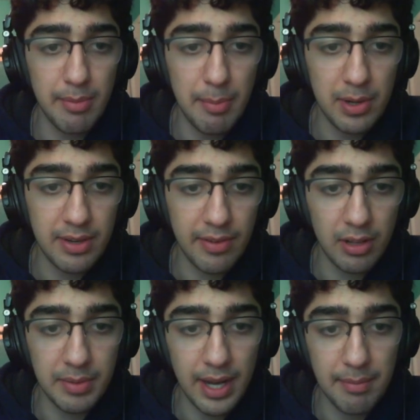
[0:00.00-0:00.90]
I'm up on
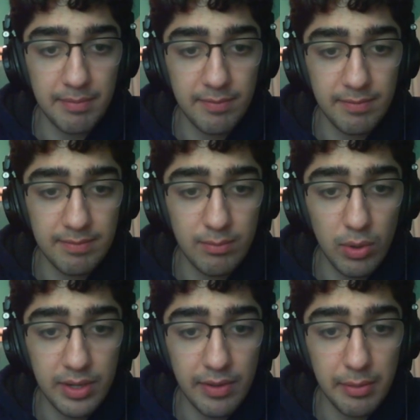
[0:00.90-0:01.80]
development, I'm
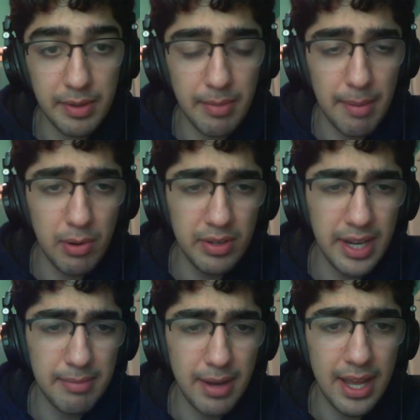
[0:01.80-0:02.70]
more developed than my
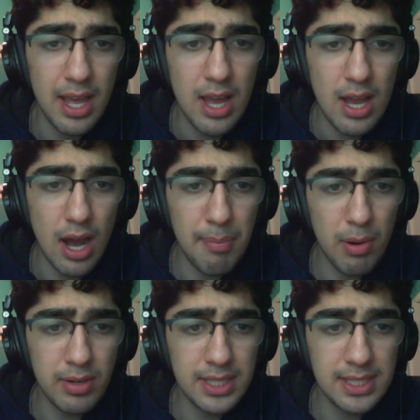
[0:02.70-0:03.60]
opponent, and my
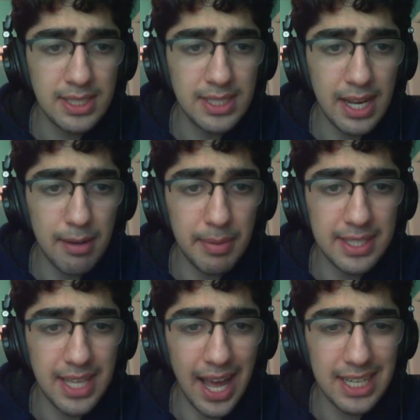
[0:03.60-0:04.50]
opponent's setup
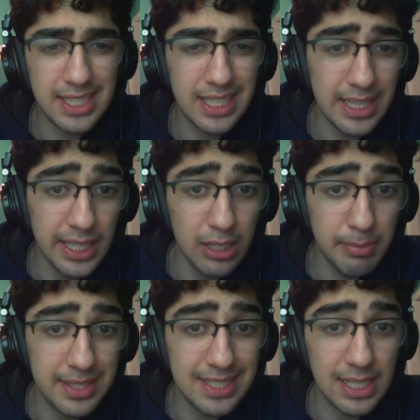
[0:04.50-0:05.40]
is actually a little
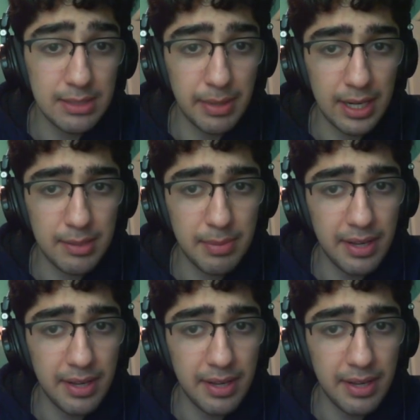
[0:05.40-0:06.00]
bit suspect.